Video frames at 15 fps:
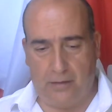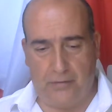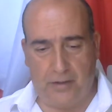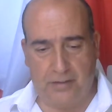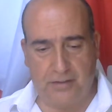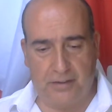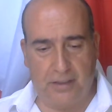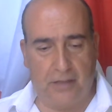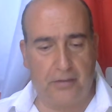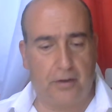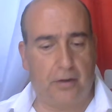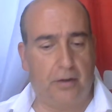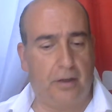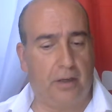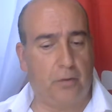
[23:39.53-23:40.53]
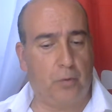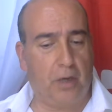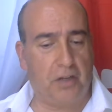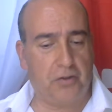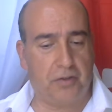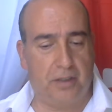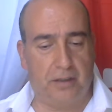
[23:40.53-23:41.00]
there's another
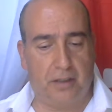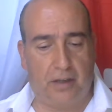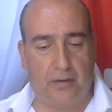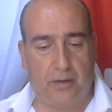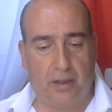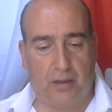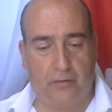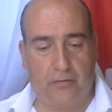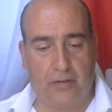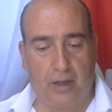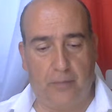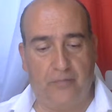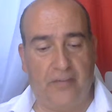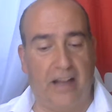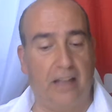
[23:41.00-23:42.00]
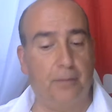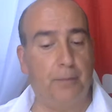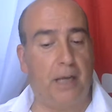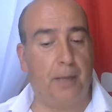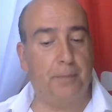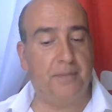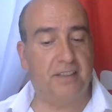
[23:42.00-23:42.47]
question from
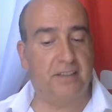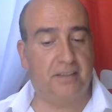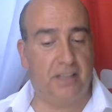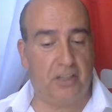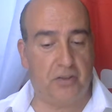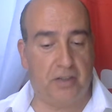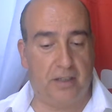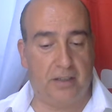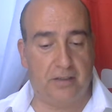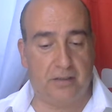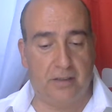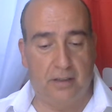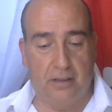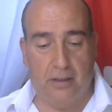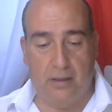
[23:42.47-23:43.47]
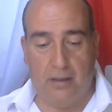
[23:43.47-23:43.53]
Valmam Stitches